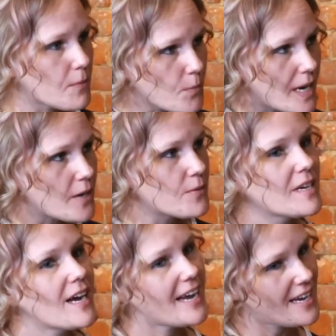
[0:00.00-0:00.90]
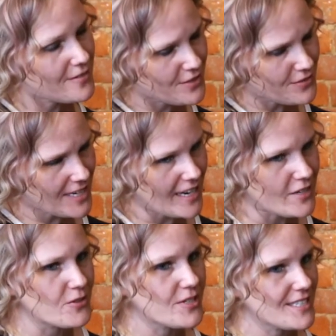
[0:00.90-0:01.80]
Well, I have we have categories.
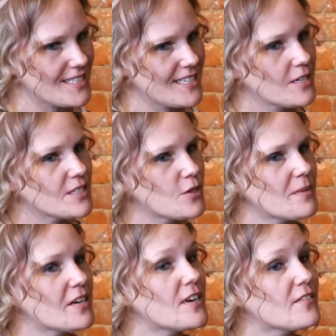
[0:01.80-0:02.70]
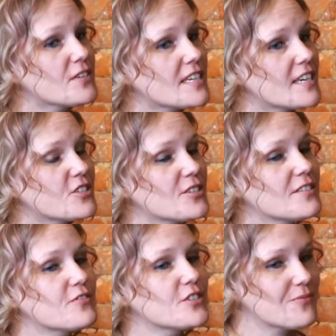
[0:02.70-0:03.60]
different categories. So my well,
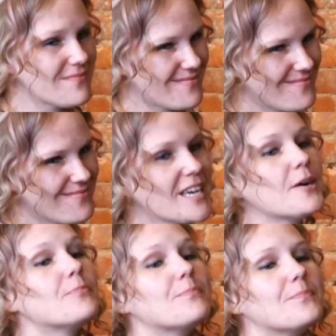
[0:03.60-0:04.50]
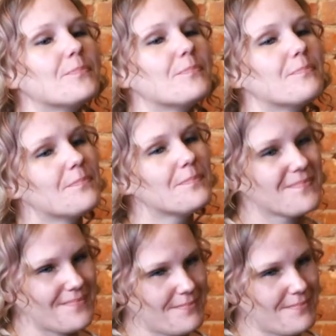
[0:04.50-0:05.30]
just favorite, just just to pick.